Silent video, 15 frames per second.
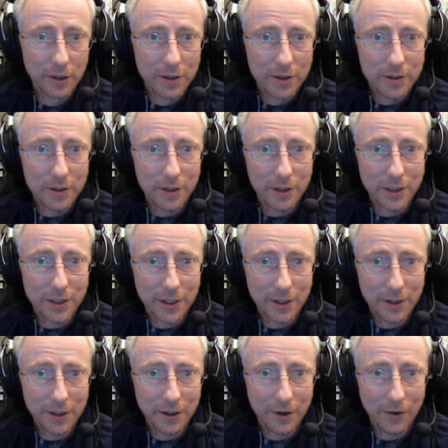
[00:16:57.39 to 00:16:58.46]
So let's
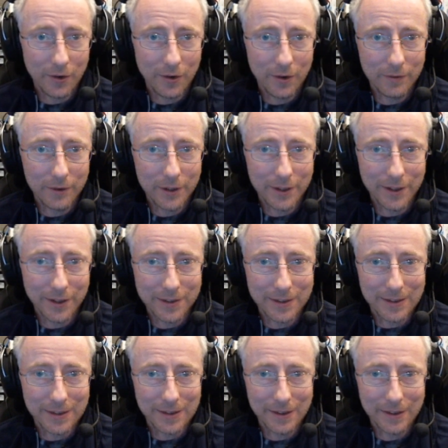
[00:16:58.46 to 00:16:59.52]
get all of our decks
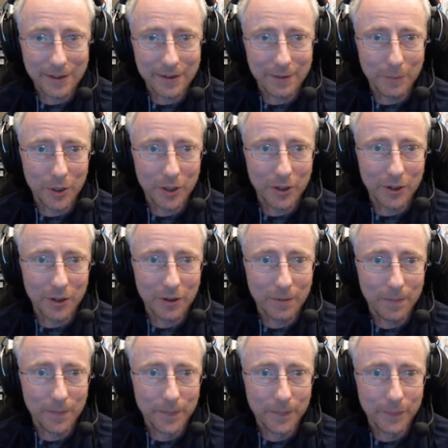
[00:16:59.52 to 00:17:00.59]
lined up here.
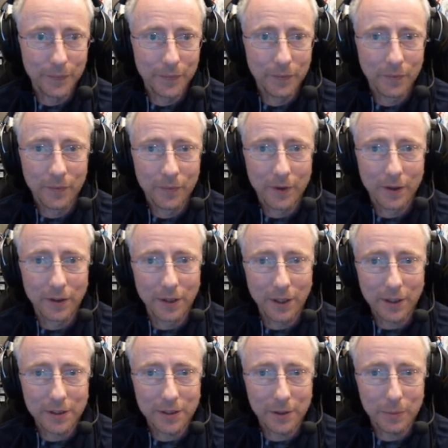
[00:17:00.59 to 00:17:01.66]

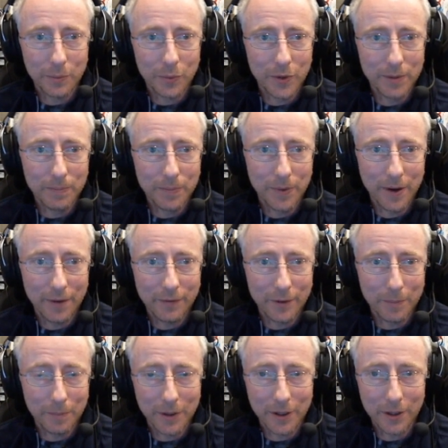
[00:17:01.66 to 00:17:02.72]
Next up, we have to
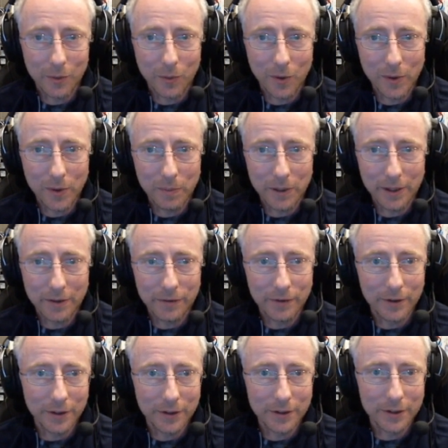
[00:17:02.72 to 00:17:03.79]
pick what we play
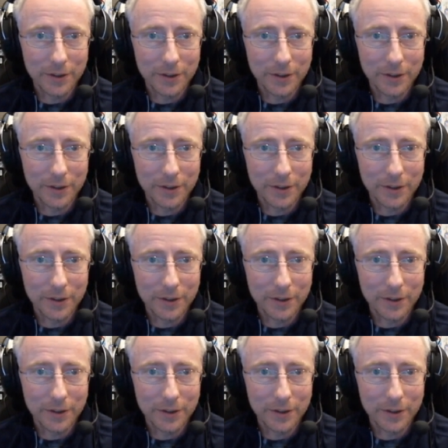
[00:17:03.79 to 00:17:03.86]
first.